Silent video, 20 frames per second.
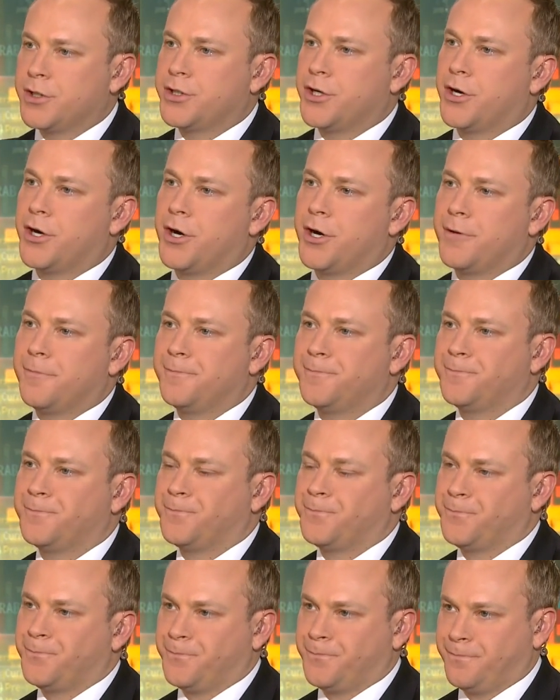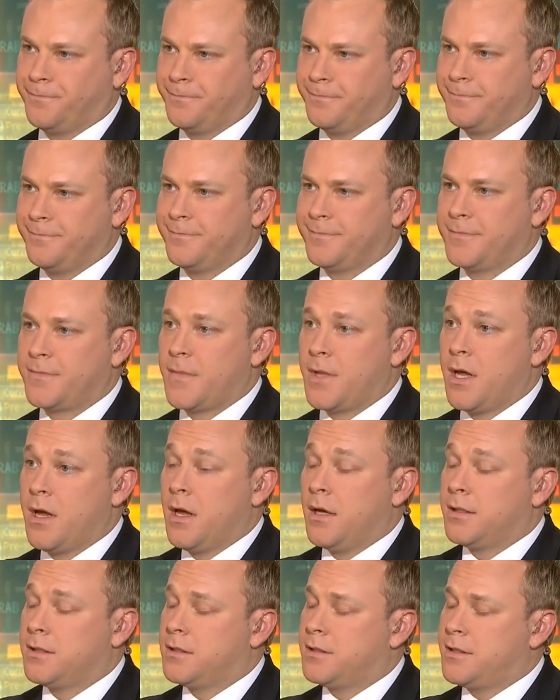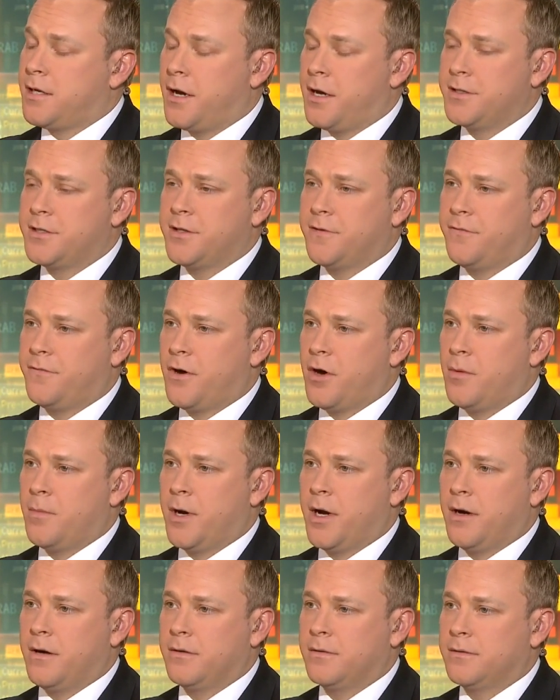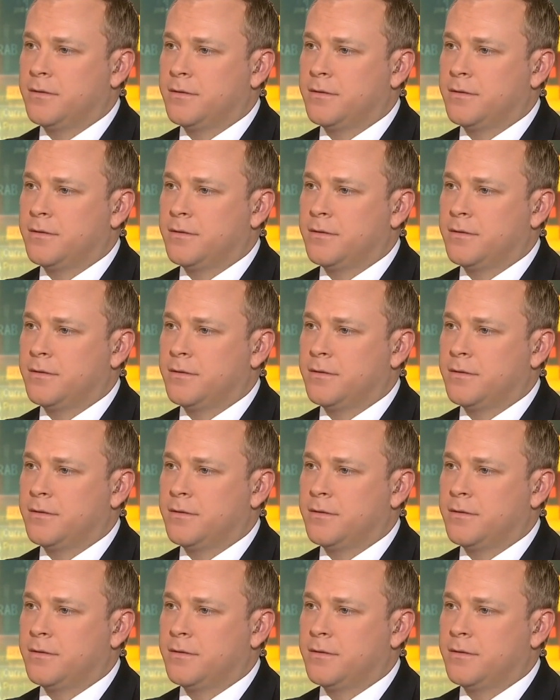So lots of FOMO when the music stops. Tons though, it, of FOMO.